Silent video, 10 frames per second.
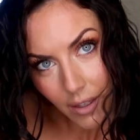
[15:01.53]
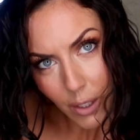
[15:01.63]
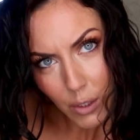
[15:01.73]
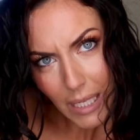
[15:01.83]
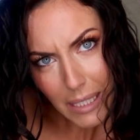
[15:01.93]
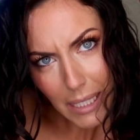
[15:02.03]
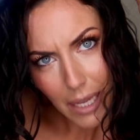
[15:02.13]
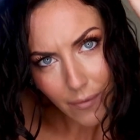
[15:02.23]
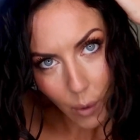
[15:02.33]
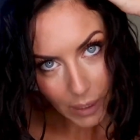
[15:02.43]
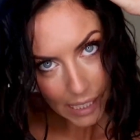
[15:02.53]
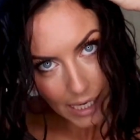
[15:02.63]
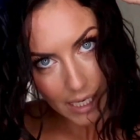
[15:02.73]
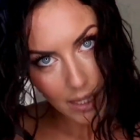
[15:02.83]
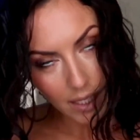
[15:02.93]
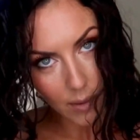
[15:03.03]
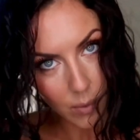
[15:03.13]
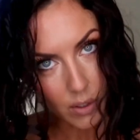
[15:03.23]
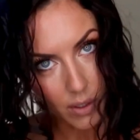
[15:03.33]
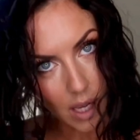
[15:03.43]
sensitive, okay? They
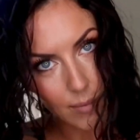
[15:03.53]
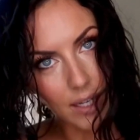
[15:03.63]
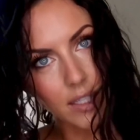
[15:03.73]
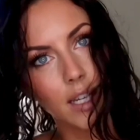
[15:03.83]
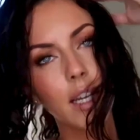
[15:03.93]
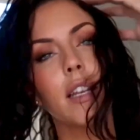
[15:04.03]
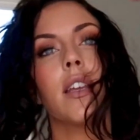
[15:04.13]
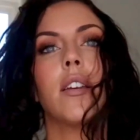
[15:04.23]
will come undone